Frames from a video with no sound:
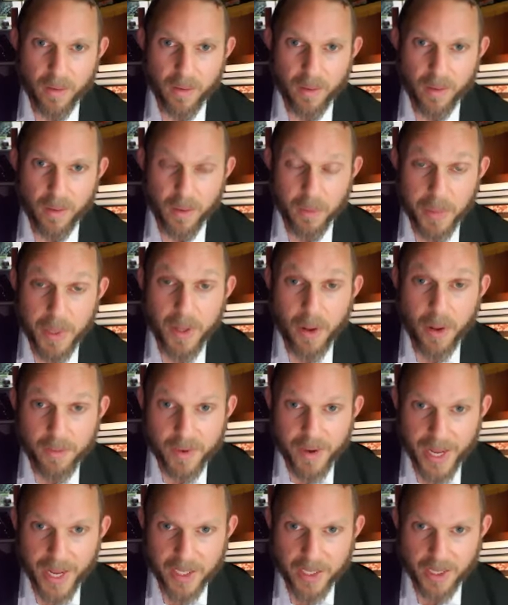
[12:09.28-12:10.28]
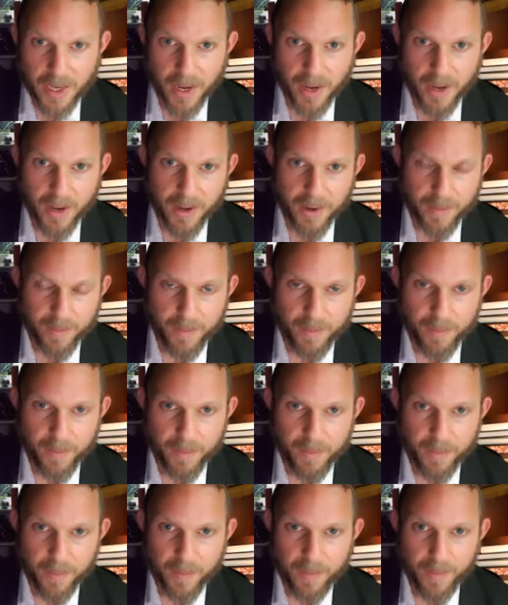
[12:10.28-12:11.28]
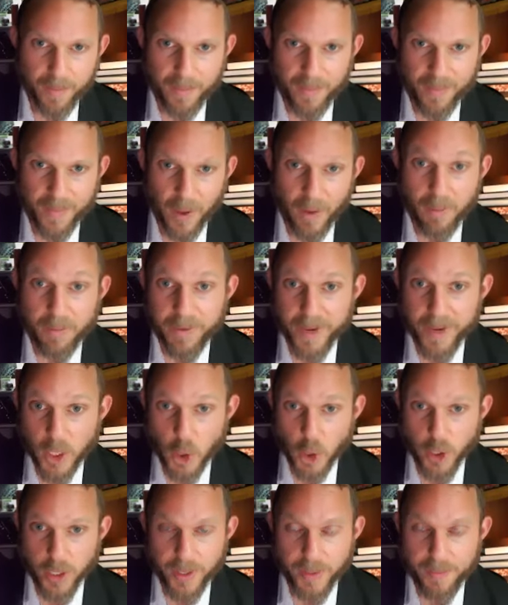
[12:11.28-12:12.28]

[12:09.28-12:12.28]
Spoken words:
The midah of Netzach, of victory.